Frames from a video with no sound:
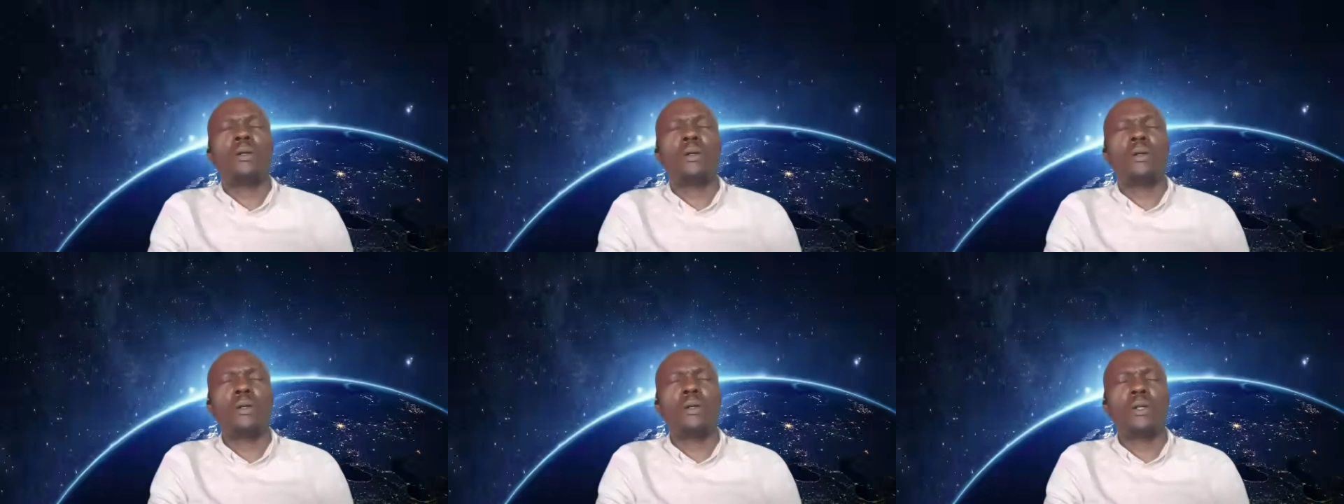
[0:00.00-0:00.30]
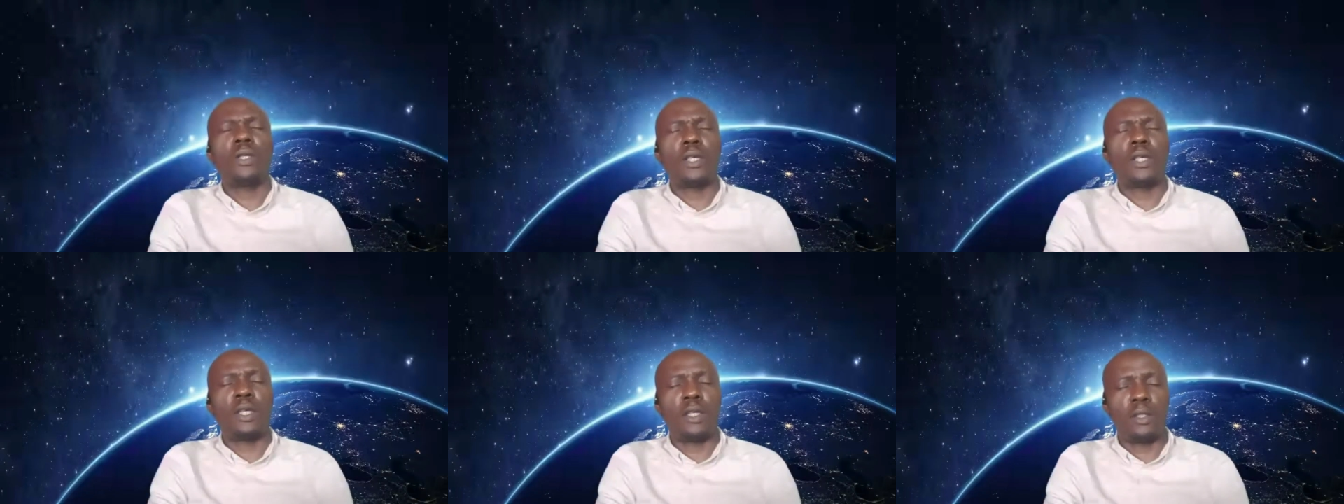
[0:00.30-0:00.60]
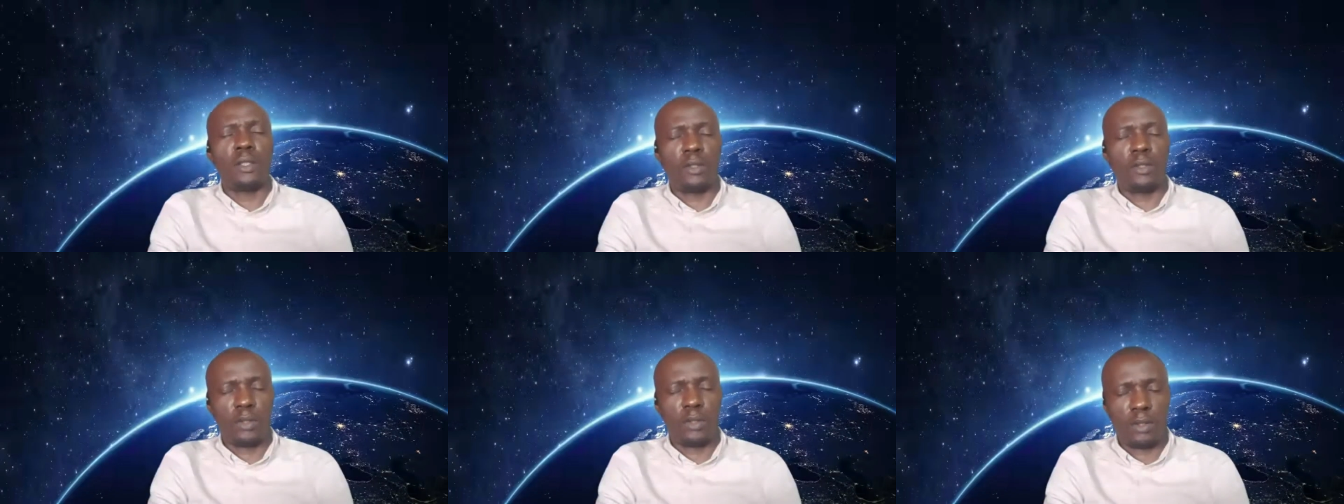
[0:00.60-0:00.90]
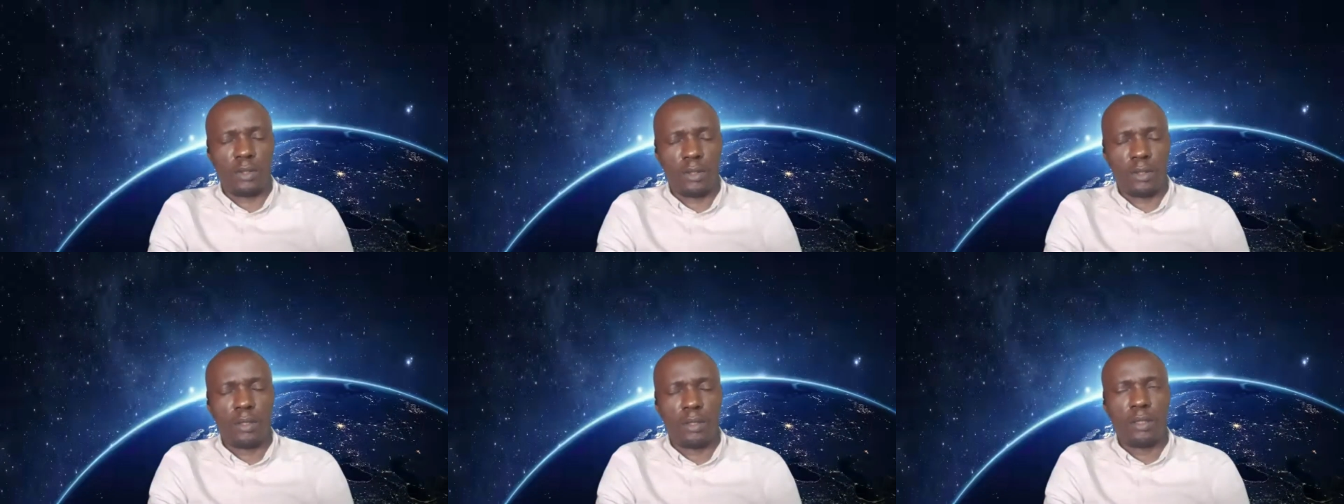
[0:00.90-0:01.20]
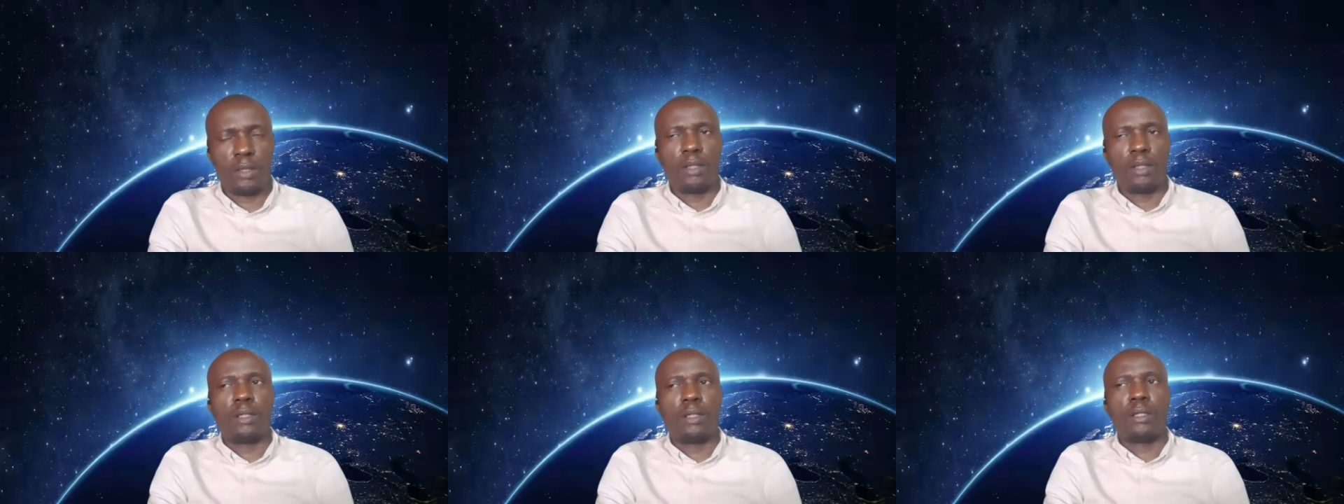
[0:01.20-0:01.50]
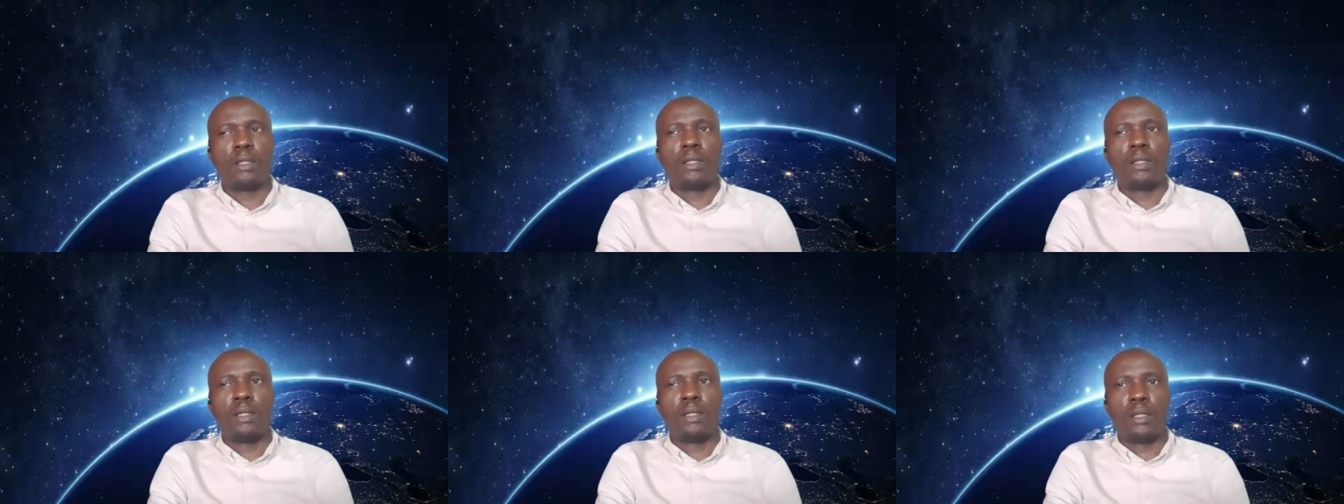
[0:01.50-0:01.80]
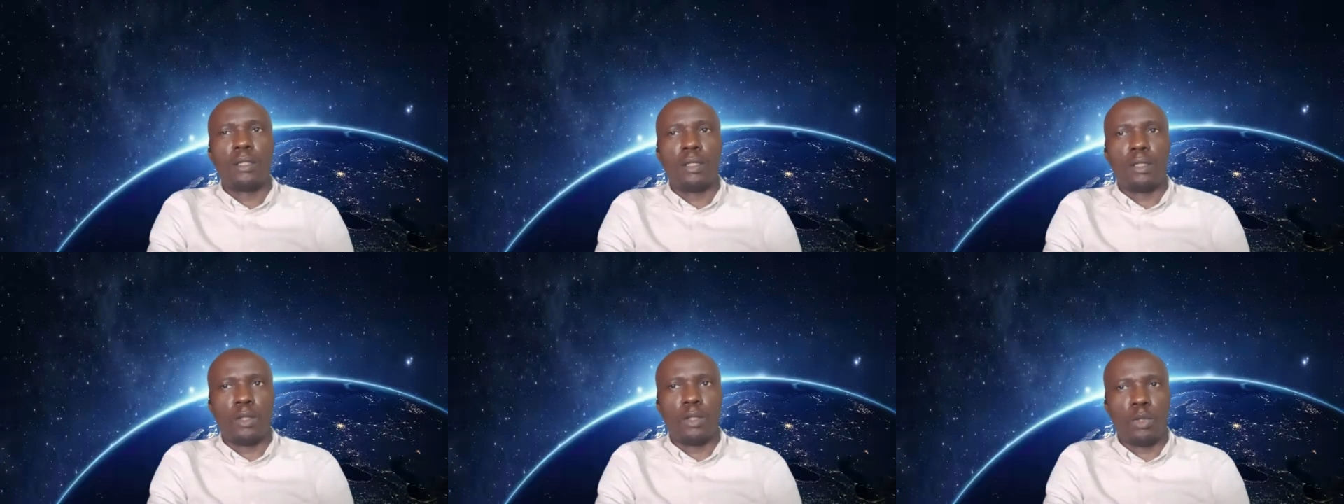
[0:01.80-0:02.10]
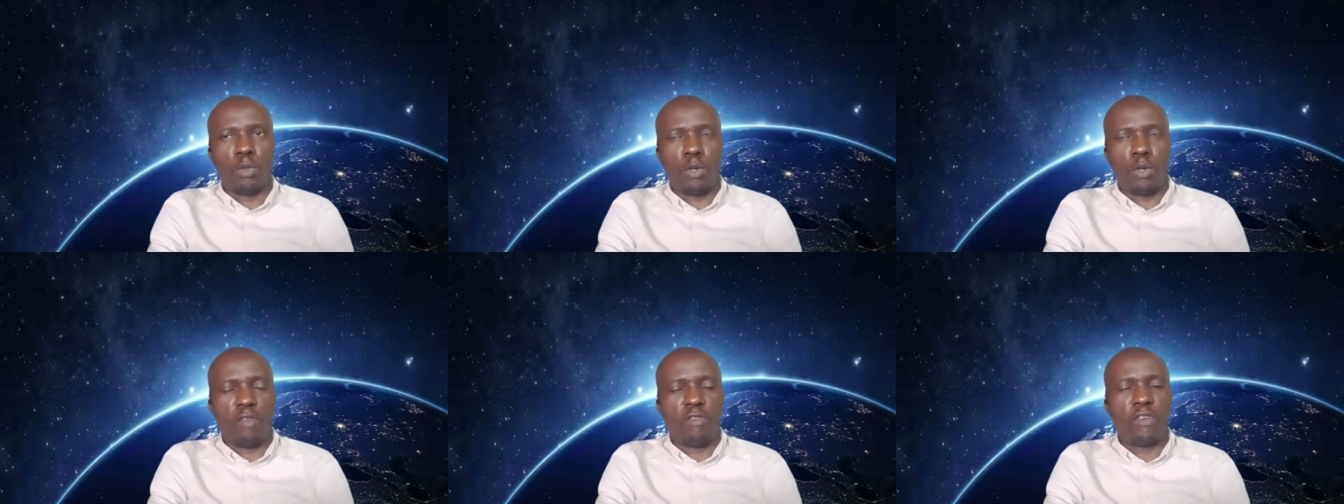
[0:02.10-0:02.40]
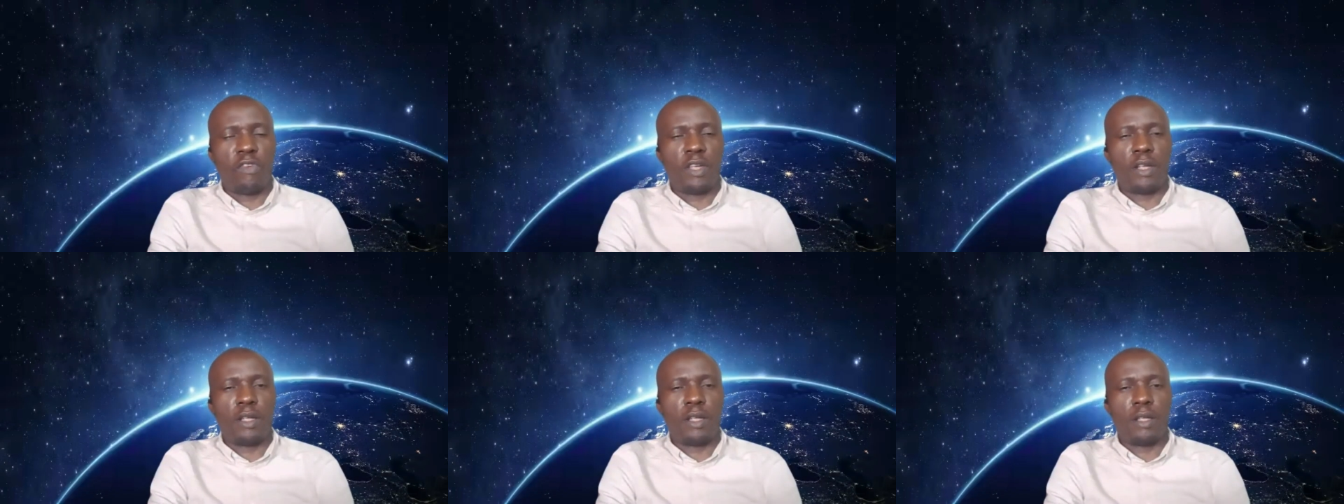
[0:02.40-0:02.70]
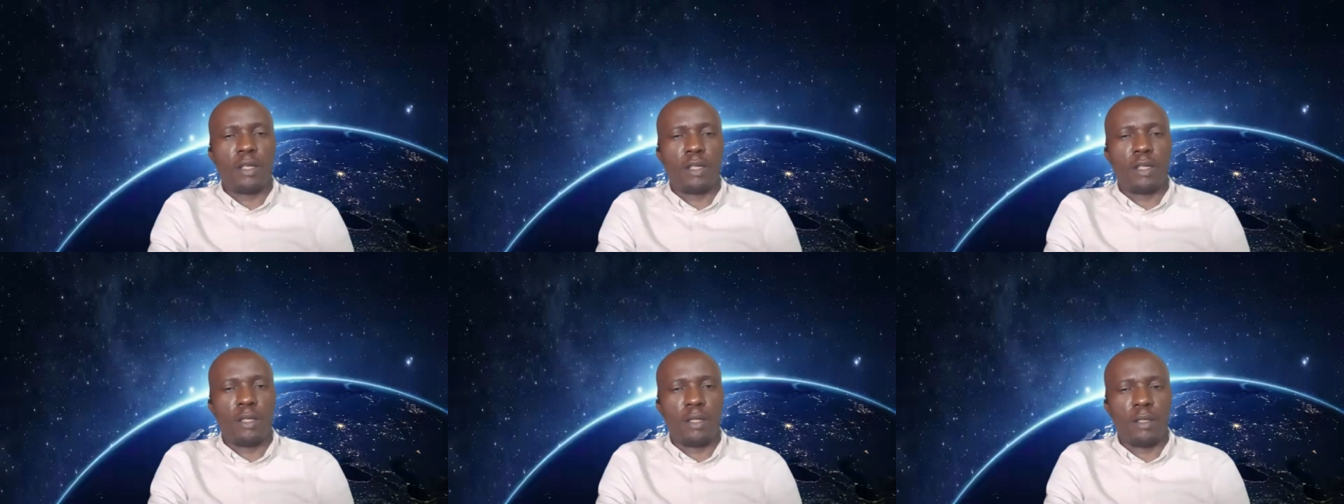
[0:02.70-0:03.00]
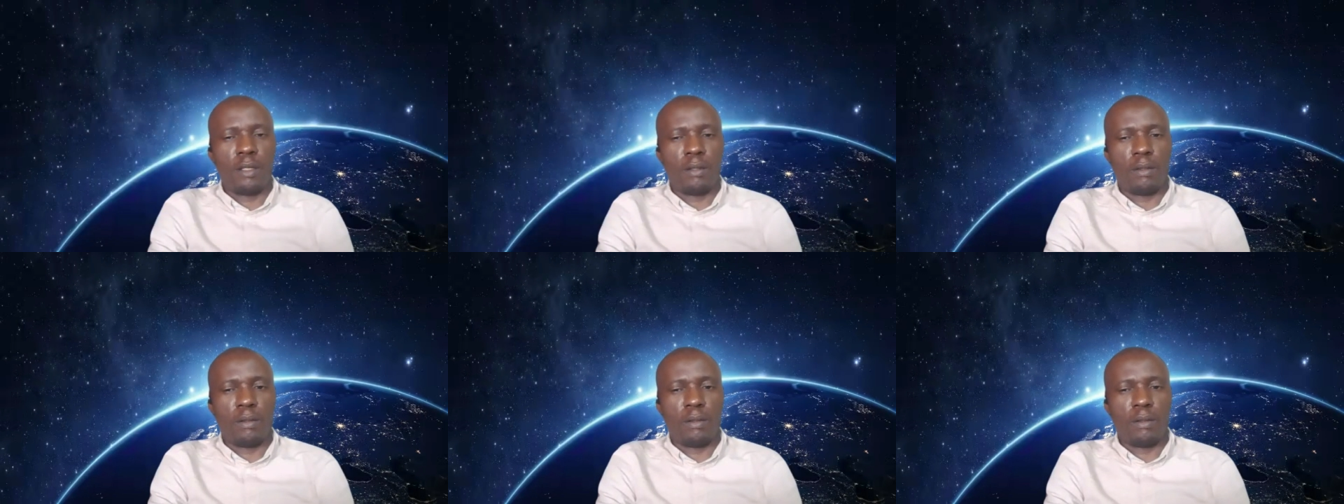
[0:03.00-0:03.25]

is under construction. What should the driver?